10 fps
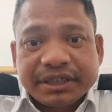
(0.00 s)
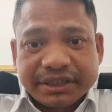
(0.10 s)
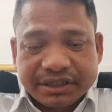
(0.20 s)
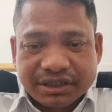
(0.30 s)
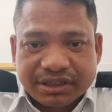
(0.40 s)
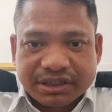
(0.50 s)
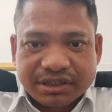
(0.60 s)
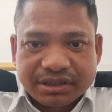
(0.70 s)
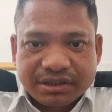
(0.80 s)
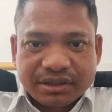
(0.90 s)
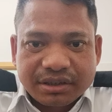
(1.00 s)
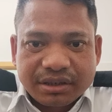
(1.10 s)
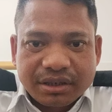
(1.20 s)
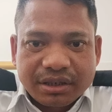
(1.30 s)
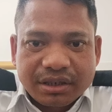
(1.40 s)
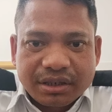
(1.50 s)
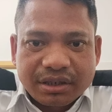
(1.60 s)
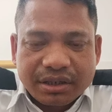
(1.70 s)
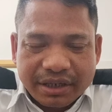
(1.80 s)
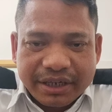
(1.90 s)
It is
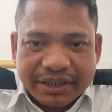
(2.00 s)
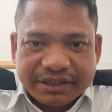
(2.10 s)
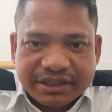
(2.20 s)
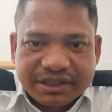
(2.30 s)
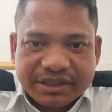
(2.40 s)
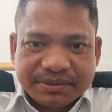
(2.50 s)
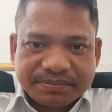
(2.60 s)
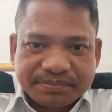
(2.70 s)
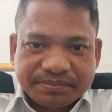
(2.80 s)
less.